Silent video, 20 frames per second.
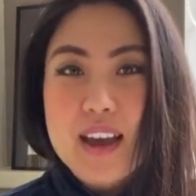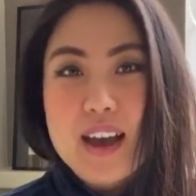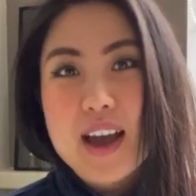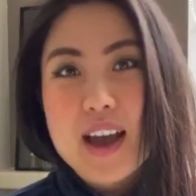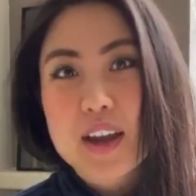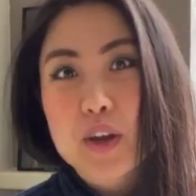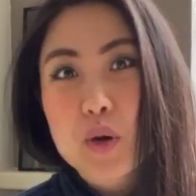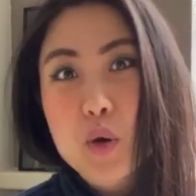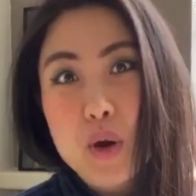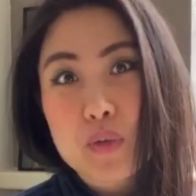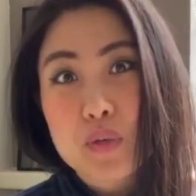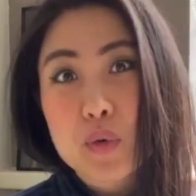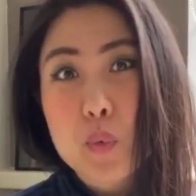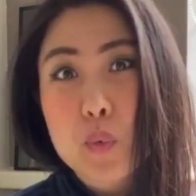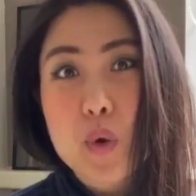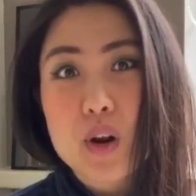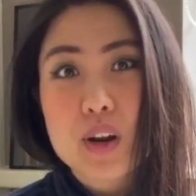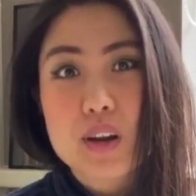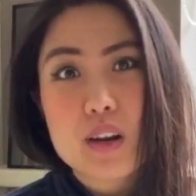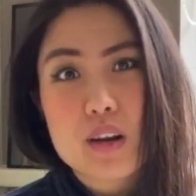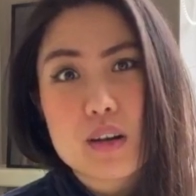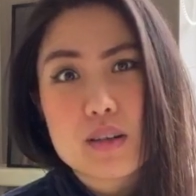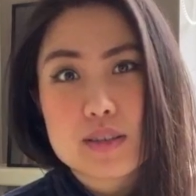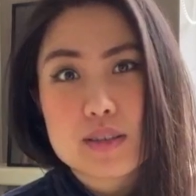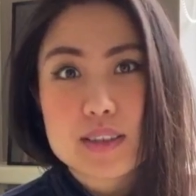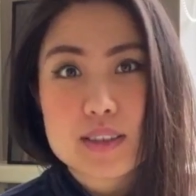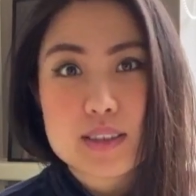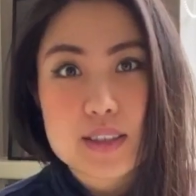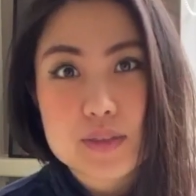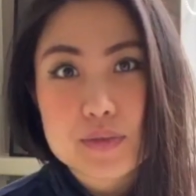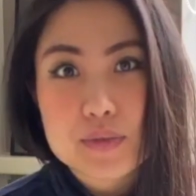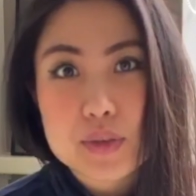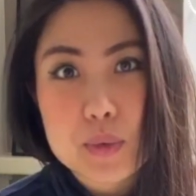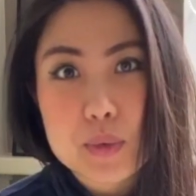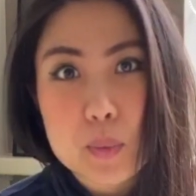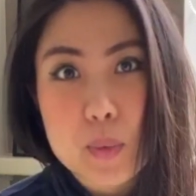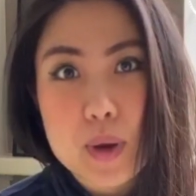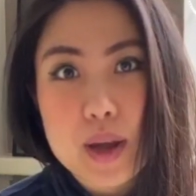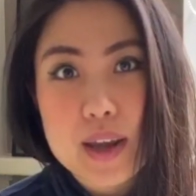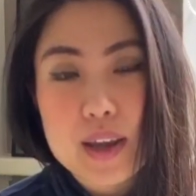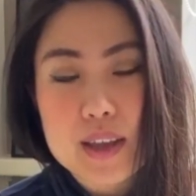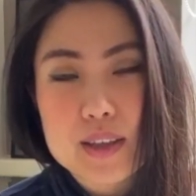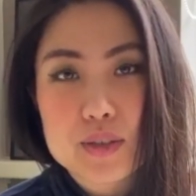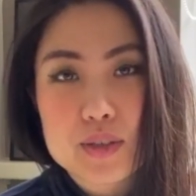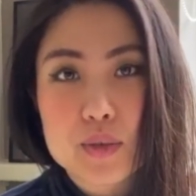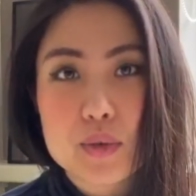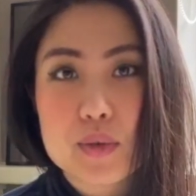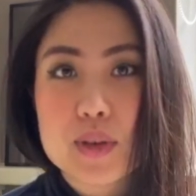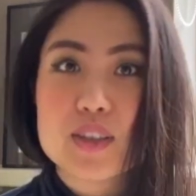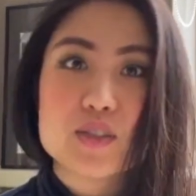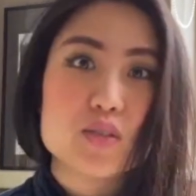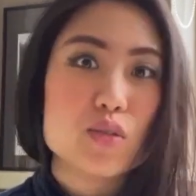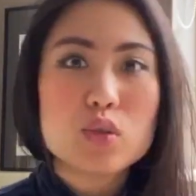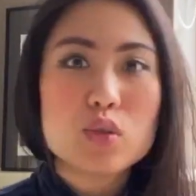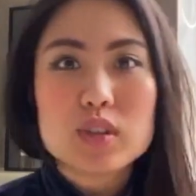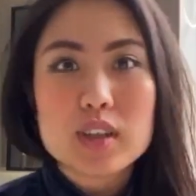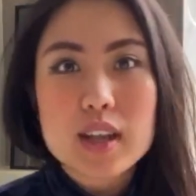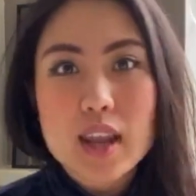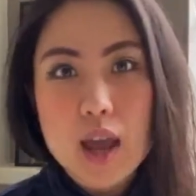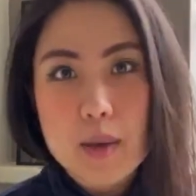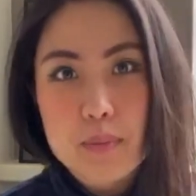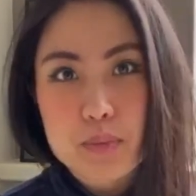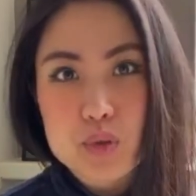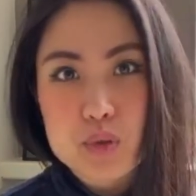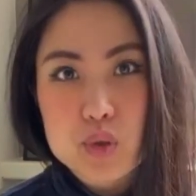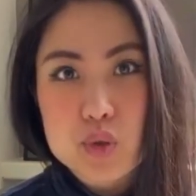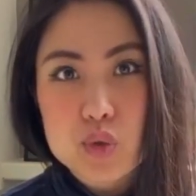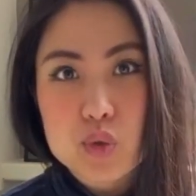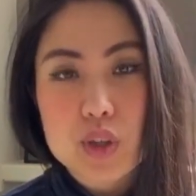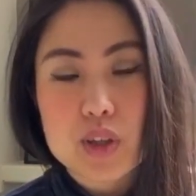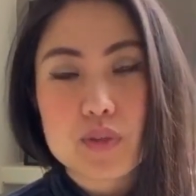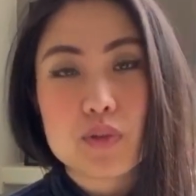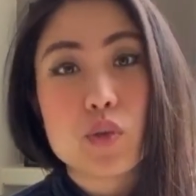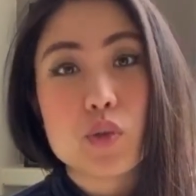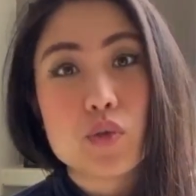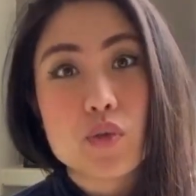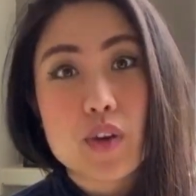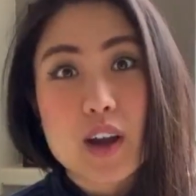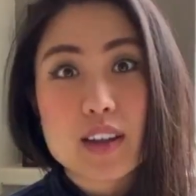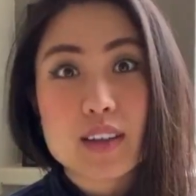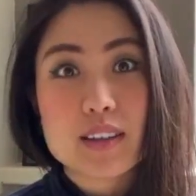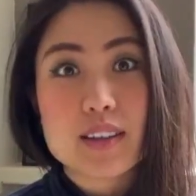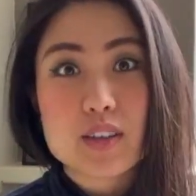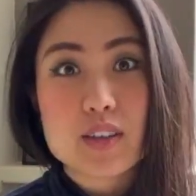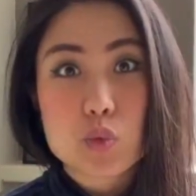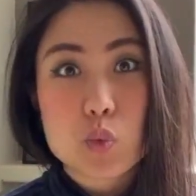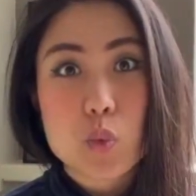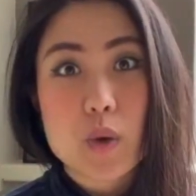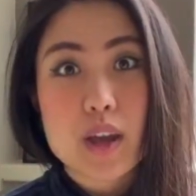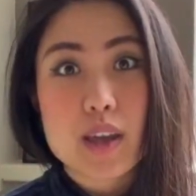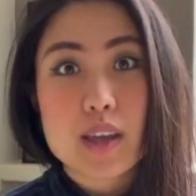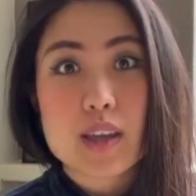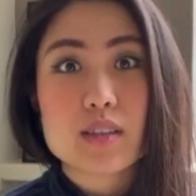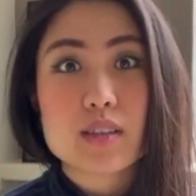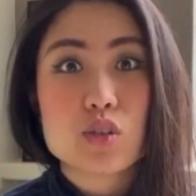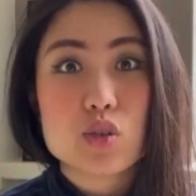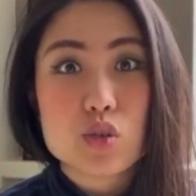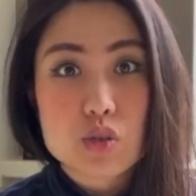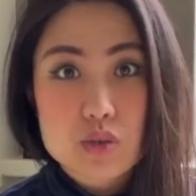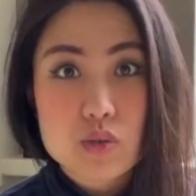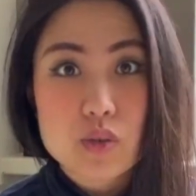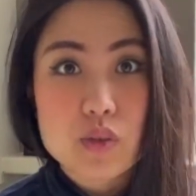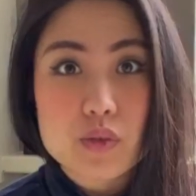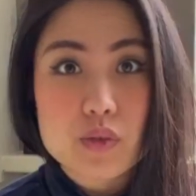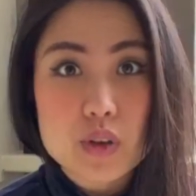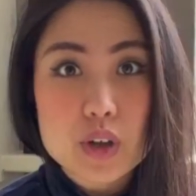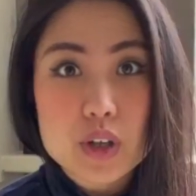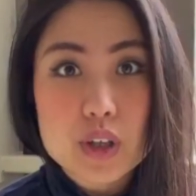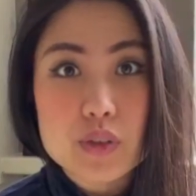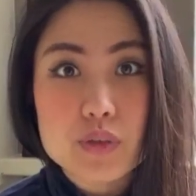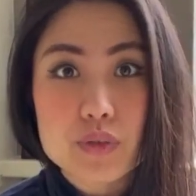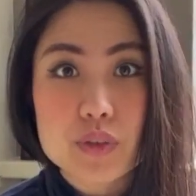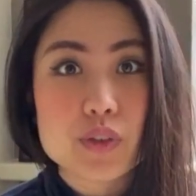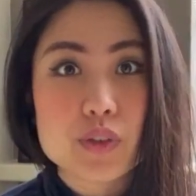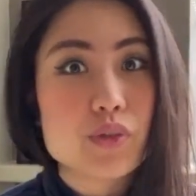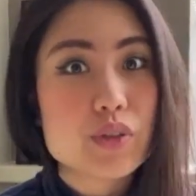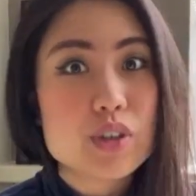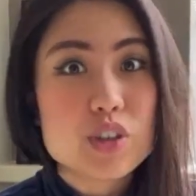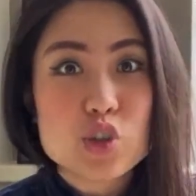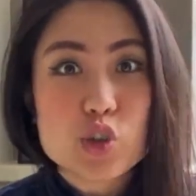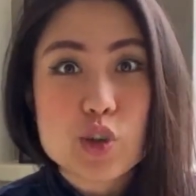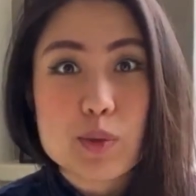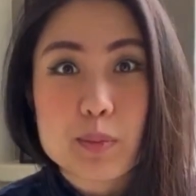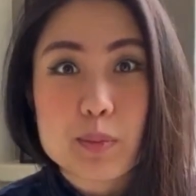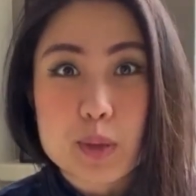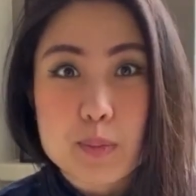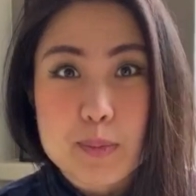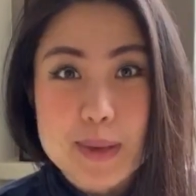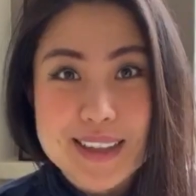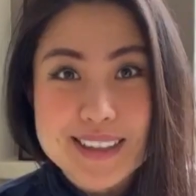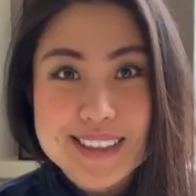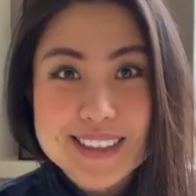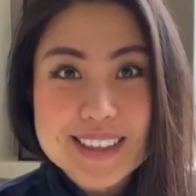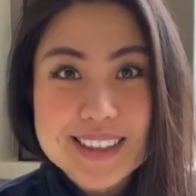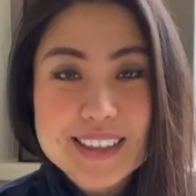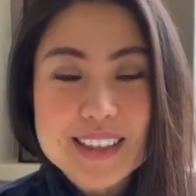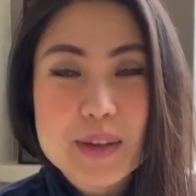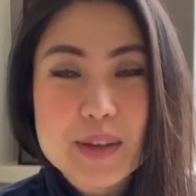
I know everyone learns a different way, so it's totally up to you. If you find this way is useful for you, feel free to implement it.